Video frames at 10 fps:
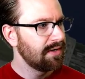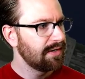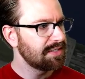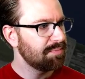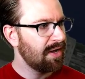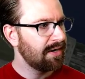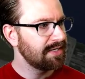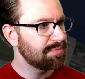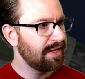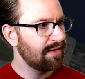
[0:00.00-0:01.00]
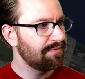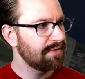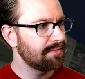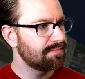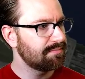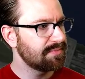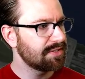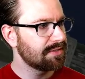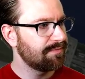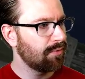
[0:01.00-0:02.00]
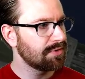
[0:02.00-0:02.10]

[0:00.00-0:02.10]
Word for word: Its body is made of the four